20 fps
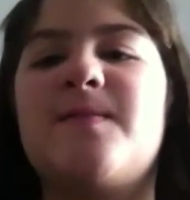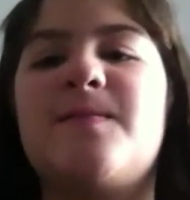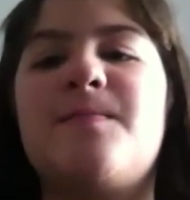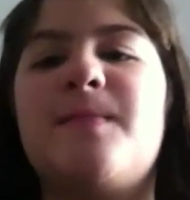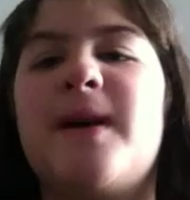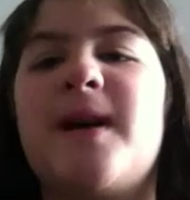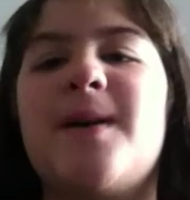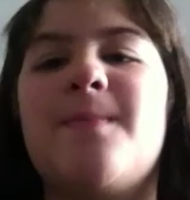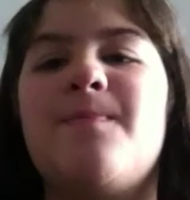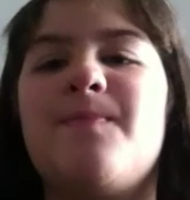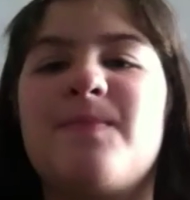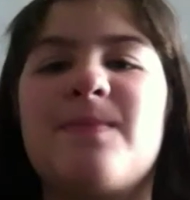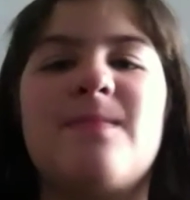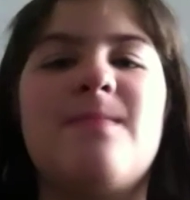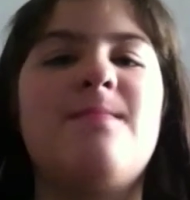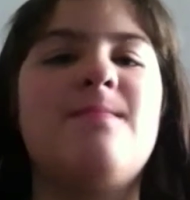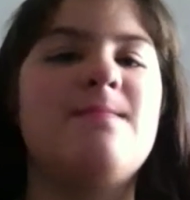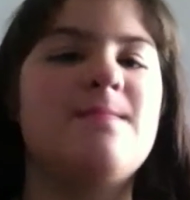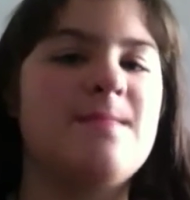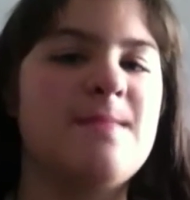But
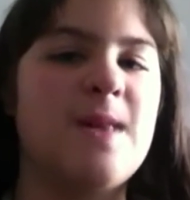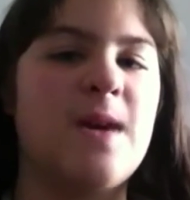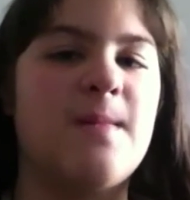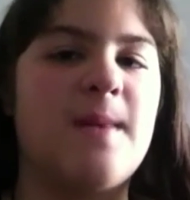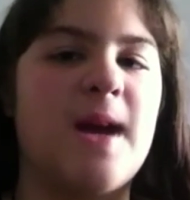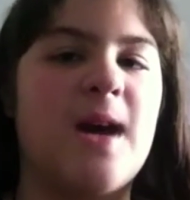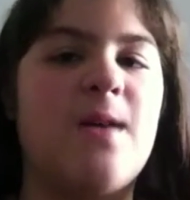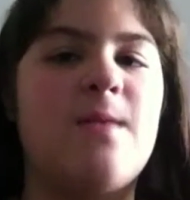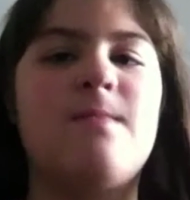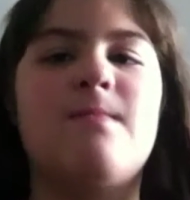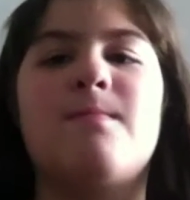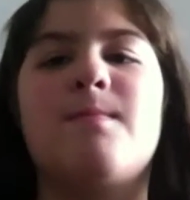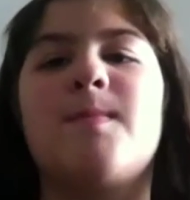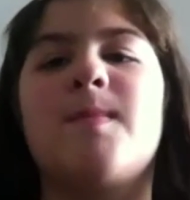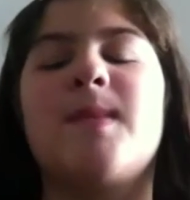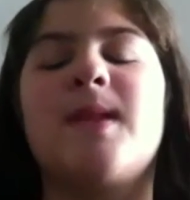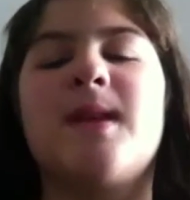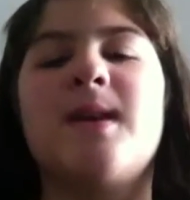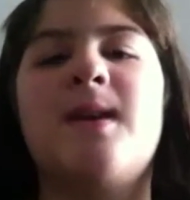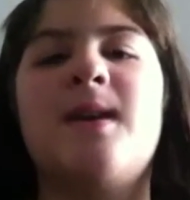hear me out.
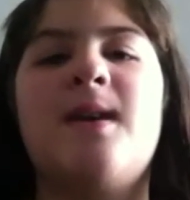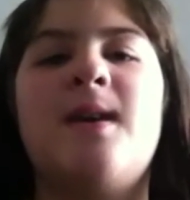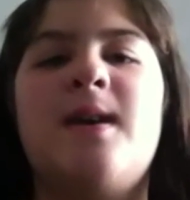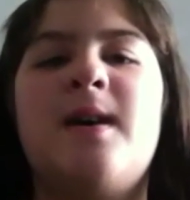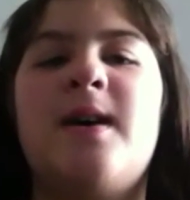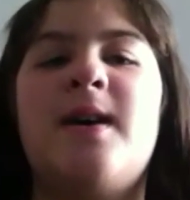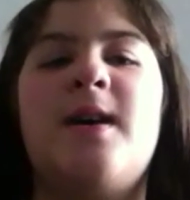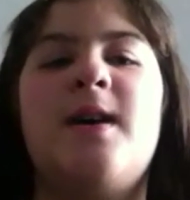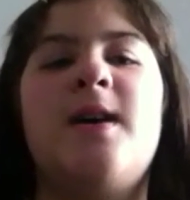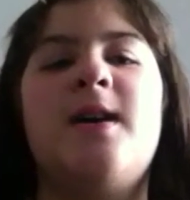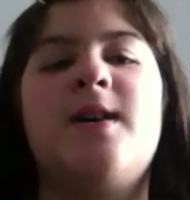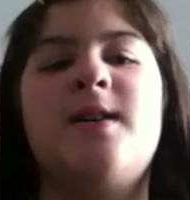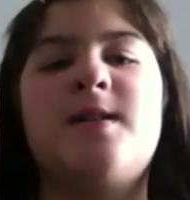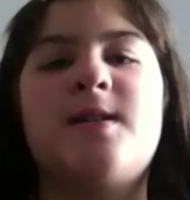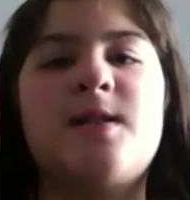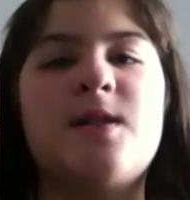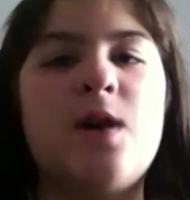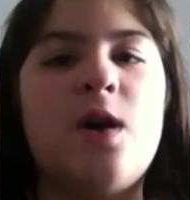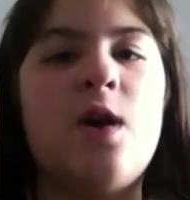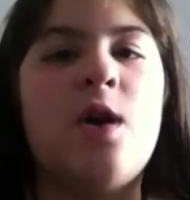
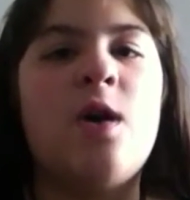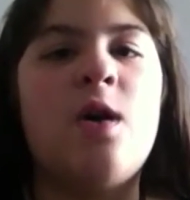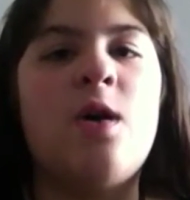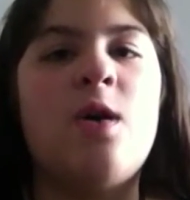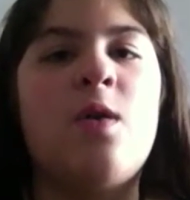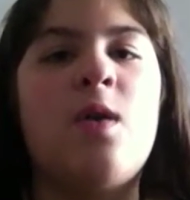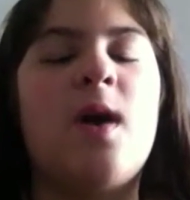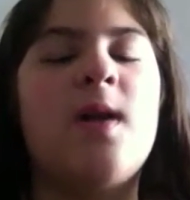So,